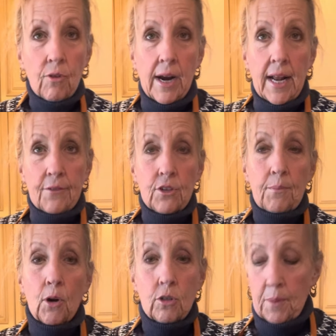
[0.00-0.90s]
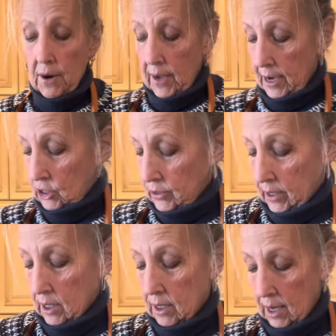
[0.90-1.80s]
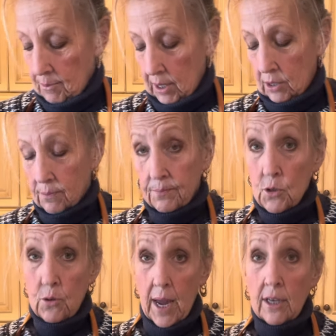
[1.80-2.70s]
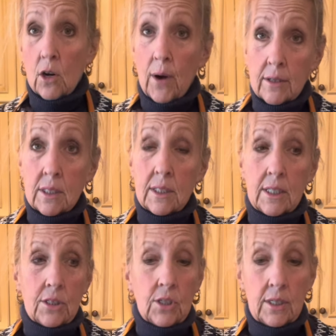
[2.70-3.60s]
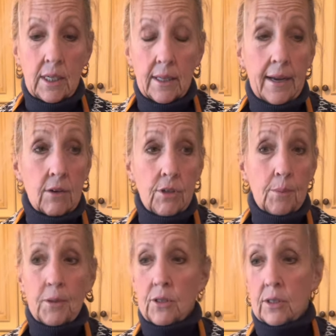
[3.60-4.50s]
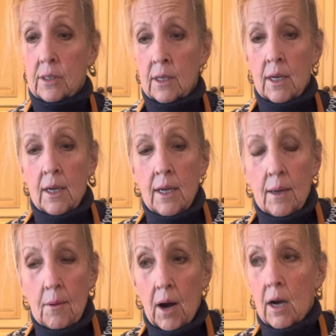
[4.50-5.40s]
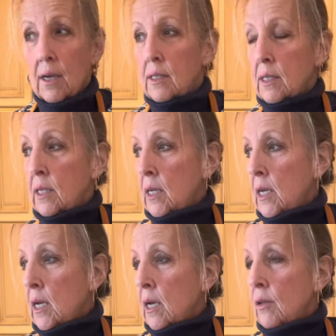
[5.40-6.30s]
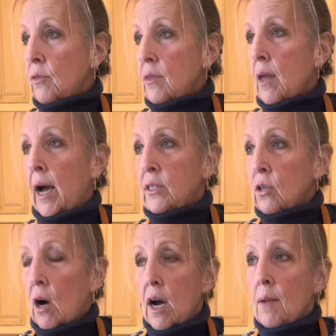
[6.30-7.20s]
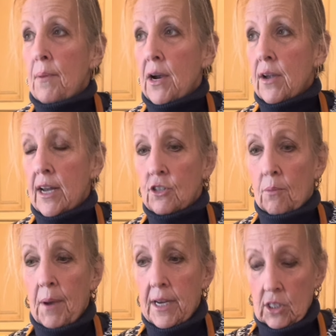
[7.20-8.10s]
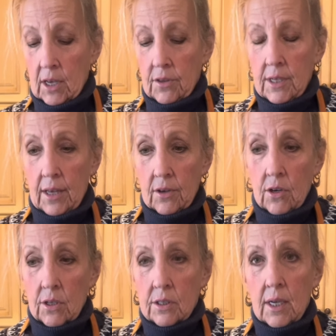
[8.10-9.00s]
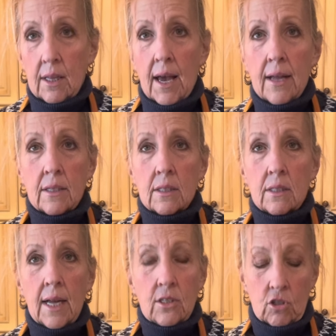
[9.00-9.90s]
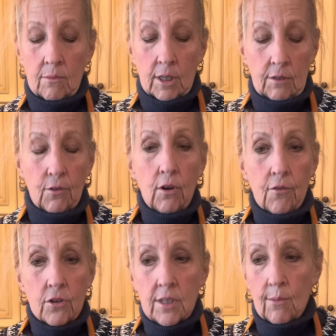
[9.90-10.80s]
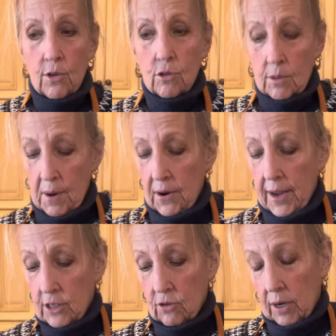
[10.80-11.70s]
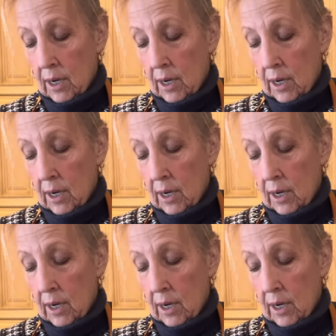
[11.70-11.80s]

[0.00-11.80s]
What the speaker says: after post-bariatric, I mean, you can go out to lunch and eat like a real person. I saw on a bariatric page the other day, the girl said that's too much food for someone who's bariatric.